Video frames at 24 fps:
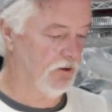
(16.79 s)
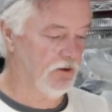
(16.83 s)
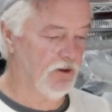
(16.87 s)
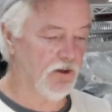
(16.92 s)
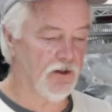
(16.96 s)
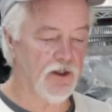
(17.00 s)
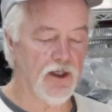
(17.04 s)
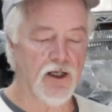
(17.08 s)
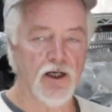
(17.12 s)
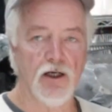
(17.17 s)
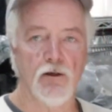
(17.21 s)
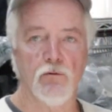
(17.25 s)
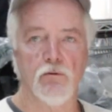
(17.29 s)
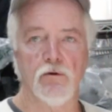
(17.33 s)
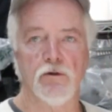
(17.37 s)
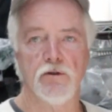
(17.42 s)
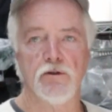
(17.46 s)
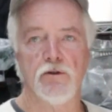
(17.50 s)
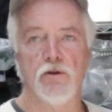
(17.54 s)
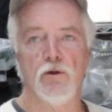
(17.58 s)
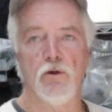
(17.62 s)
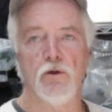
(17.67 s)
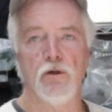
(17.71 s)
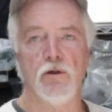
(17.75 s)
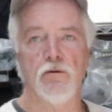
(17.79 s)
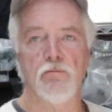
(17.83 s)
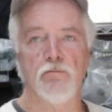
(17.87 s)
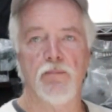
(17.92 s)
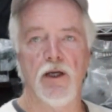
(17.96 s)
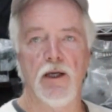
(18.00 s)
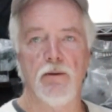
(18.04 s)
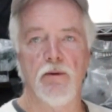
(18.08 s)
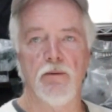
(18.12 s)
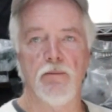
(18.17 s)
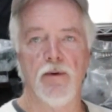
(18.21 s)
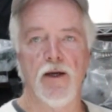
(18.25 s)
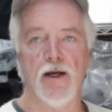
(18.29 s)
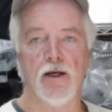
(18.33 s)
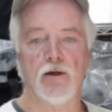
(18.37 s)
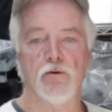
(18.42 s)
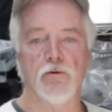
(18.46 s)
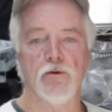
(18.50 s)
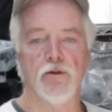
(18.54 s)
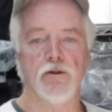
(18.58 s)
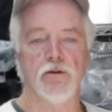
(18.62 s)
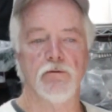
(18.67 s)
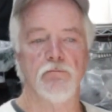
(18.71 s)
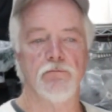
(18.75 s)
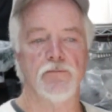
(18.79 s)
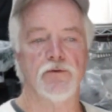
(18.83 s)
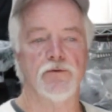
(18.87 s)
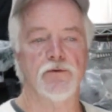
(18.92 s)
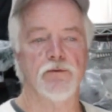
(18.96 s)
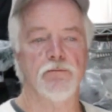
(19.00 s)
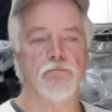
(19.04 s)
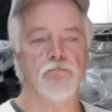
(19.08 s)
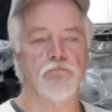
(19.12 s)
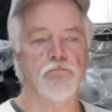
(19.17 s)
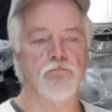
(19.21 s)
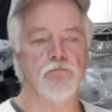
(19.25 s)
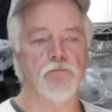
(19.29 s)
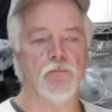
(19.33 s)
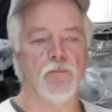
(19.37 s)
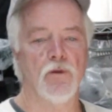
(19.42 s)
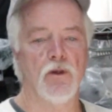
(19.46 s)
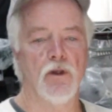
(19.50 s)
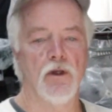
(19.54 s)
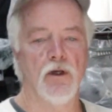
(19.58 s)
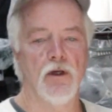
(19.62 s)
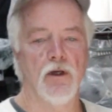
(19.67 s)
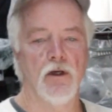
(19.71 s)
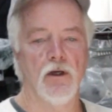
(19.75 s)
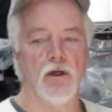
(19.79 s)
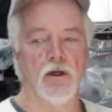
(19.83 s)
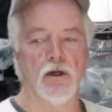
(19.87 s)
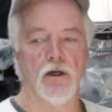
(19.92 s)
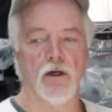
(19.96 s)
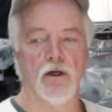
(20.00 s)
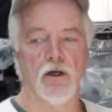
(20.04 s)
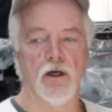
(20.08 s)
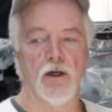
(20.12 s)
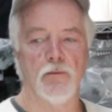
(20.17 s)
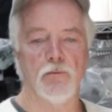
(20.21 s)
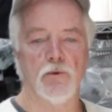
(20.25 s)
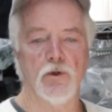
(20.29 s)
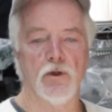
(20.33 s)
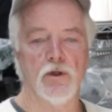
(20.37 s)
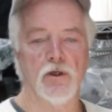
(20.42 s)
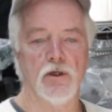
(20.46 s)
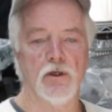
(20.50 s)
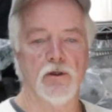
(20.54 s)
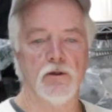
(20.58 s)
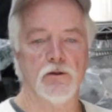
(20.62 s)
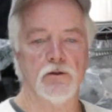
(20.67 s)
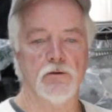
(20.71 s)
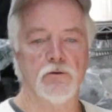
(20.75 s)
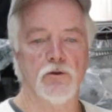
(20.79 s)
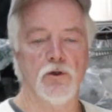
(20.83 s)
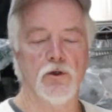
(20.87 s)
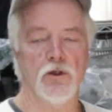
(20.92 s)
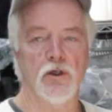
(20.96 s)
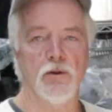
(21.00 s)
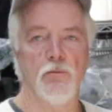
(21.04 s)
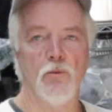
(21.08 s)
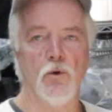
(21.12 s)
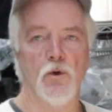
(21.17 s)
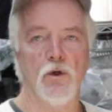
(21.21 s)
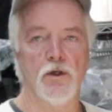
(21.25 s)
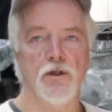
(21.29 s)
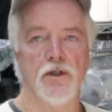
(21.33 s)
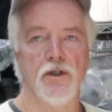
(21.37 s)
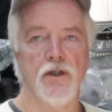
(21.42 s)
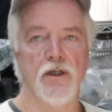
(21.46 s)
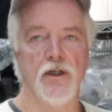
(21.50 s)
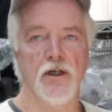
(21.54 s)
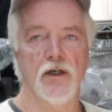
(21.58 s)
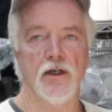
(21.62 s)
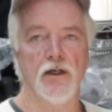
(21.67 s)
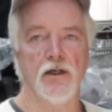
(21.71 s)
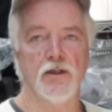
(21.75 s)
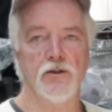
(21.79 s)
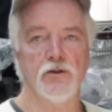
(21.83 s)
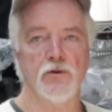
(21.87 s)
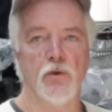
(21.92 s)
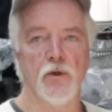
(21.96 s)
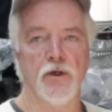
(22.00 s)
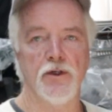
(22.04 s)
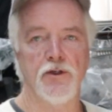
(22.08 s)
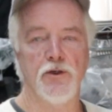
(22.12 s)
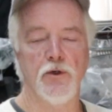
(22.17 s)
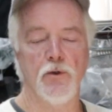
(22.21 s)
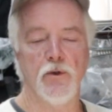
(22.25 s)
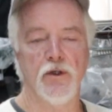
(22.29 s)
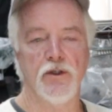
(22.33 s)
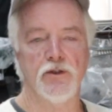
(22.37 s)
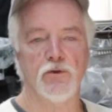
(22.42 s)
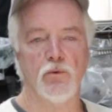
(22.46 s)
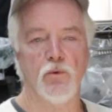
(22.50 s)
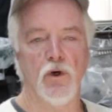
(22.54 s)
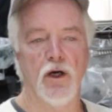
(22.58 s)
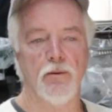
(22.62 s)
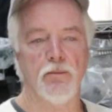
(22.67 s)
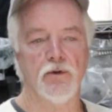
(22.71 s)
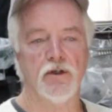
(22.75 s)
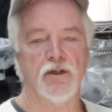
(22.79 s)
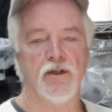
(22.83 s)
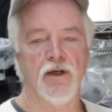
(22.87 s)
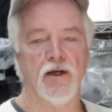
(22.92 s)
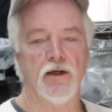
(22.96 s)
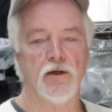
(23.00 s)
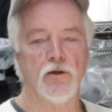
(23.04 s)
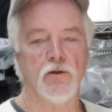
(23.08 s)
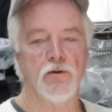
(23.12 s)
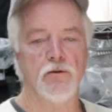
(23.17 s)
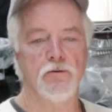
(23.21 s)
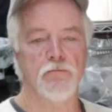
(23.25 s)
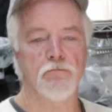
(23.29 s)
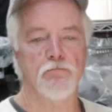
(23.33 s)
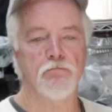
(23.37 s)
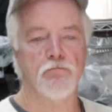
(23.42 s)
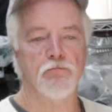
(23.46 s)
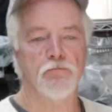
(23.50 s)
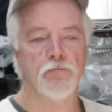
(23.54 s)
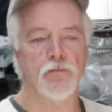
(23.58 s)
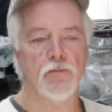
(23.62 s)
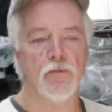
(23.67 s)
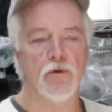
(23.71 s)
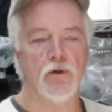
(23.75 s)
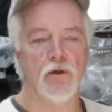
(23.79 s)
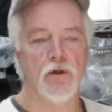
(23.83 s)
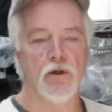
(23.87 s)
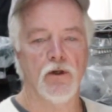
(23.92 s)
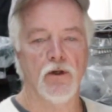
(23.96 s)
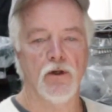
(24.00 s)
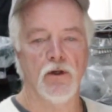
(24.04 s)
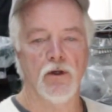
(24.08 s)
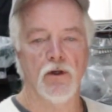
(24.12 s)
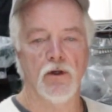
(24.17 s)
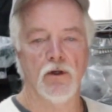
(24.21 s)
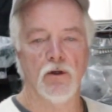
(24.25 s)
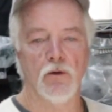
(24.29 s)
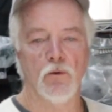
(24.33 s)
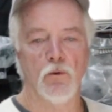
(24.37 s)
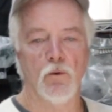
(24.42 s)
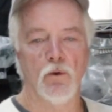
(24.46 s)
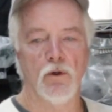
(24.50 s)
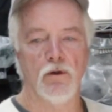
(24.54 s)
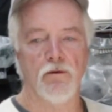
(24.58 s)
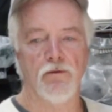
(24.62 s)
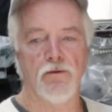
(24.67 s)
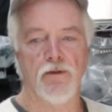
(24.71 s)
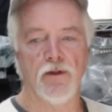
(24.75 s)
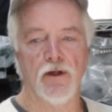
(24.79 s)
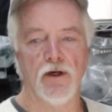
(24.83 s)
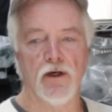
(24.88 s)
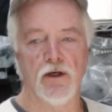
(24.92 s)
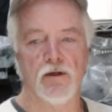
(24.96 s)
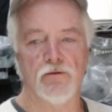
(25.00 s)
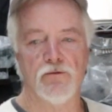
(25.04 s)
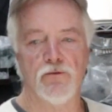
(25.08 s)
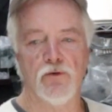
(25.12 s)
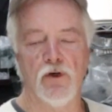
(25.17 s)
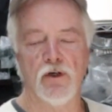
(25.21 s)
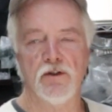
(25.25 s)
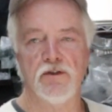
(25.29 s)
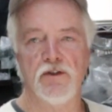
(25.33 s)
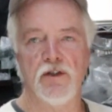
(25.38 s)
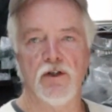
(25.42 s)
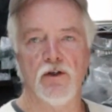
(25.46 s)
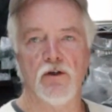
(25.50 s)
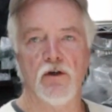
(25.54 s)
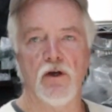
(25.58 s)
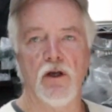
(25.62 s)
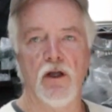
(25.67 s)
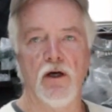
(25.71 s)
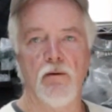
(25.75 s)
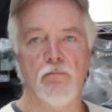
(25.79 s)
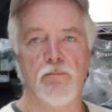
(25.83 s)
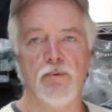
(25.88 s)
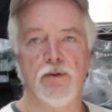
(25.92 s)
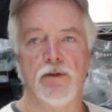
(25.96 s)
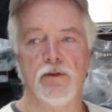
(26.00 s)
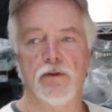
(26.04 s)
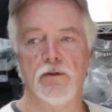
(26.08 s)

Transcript: Today we're doing baby back ribs. I'm going to cook them on the twenty-two inch uh, Weber kettle with uh, Frontier lump